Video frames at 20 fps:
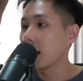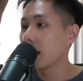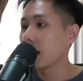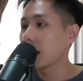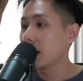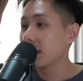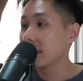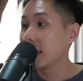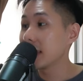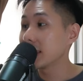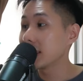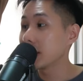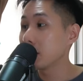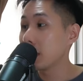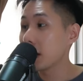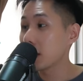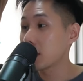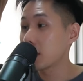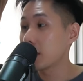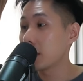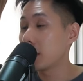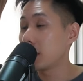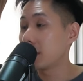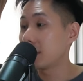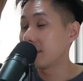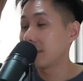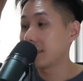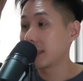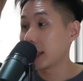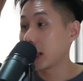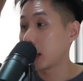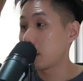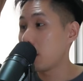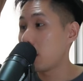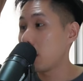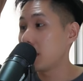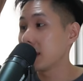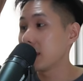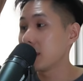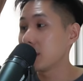Condenser microphone, second point,